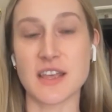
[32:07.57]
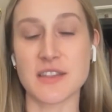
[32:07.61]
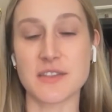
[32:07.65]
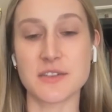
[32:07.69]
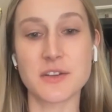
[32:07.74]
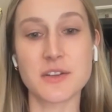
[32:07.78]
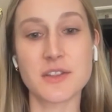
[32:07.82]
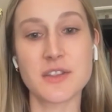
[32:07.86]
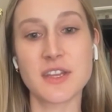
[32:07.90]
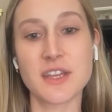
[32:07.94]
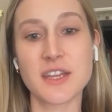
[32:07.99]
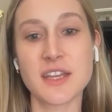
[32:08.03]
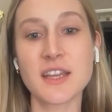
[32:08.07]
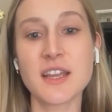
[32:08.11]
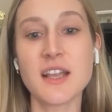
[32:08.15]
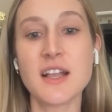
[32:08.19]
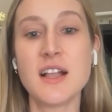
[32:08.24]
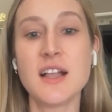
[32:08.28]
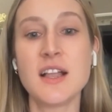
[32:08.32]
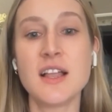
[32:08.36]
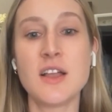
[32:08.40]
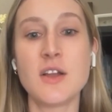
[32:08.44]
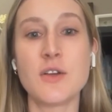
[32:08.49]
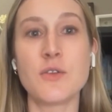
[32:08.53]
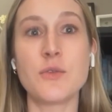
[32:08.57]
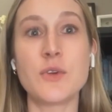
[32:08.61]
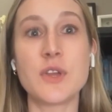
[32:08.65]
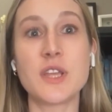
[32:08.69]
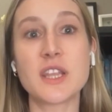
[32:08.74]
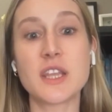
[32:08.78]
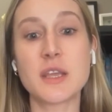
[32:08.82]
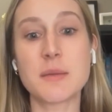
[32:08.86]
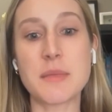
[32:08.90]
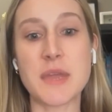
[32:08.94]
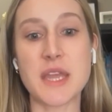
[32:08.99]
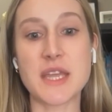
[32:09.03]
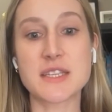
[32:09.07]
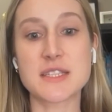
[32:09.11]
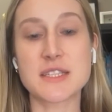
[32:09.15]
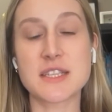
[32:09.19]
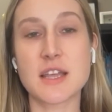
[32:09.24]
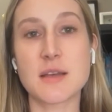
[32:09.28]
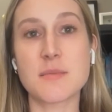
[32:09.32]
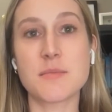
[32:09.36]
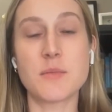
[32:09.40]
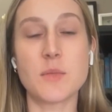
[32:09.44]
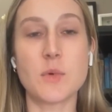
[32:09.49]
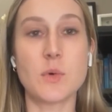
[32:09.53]
other thing, really makes
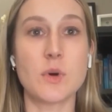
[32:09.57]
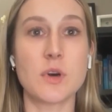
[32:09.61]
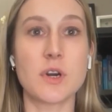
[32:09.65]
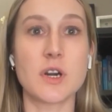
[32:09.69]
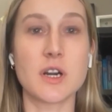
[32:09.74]
them